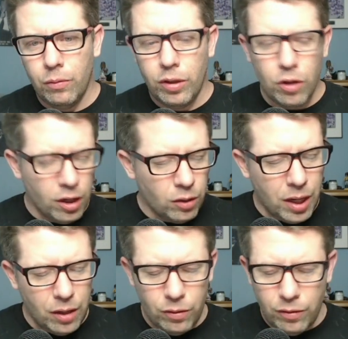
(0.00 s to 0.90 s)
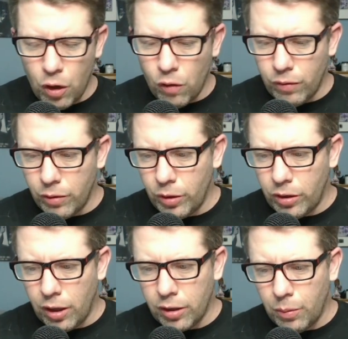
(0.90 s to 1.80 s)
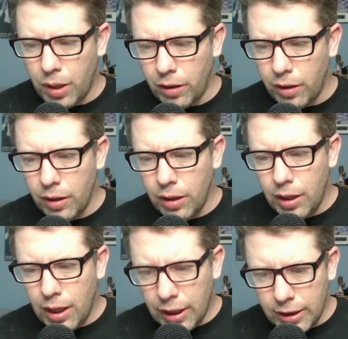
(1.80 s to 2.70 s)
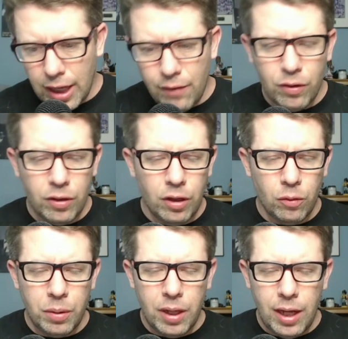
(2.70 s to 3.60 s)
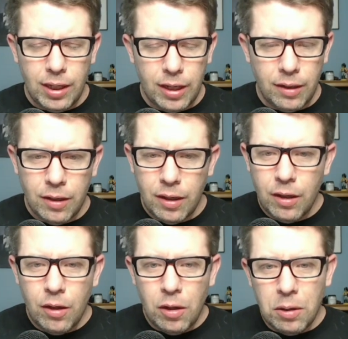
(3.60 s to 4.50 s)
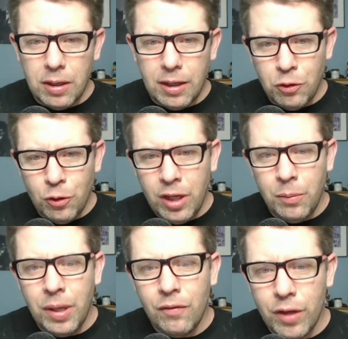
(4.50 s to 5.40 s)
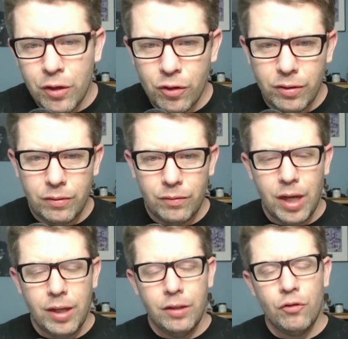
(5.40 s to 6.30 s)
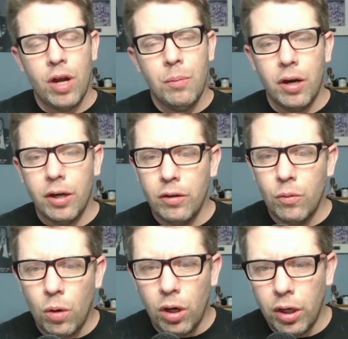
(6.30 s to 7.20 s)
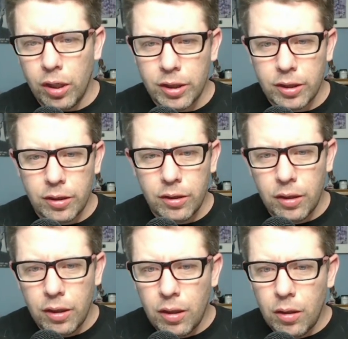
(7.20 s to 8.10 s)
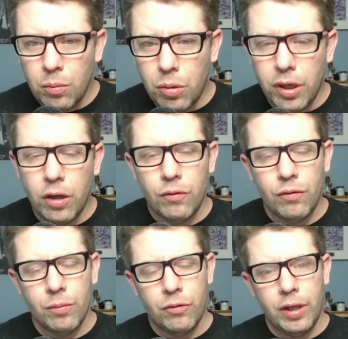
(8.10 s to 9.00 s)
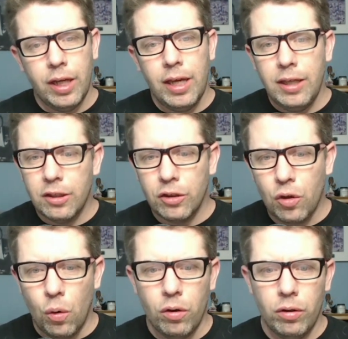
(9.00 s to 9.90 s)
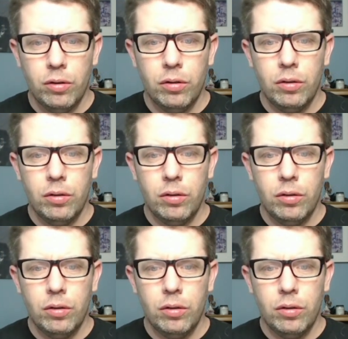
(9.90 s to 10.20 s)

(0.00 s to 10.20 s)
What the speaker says: We talked about it with Nova, and we talked about it Xavier a little bit, and then you need to be efficient, right? Trey Parker was pretty good from three. He's a scorer.